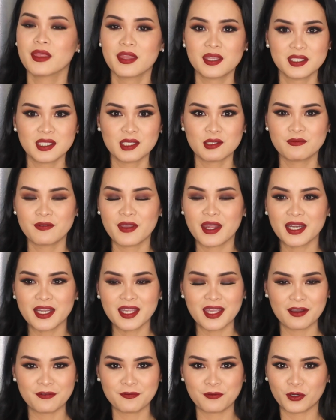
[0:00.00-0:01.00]
This is
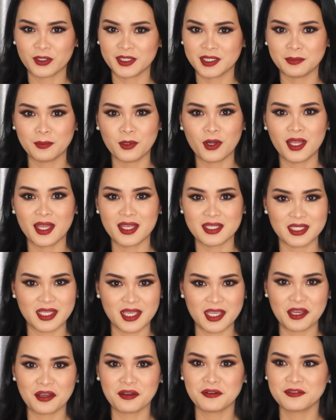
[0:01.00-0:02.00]
very affordable, as
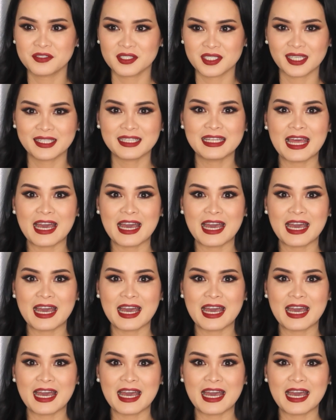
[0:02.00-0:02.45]
I have said.